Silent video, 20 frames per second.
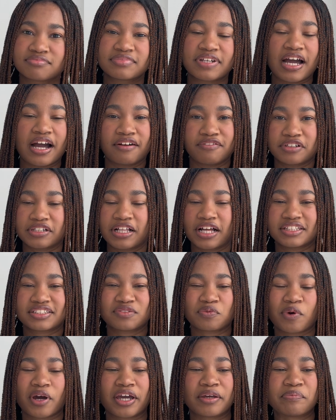have a glass
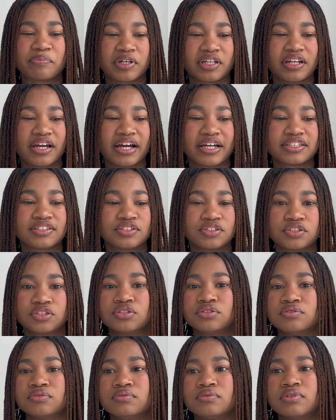of wine, but I
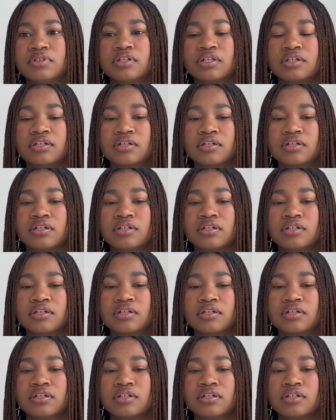do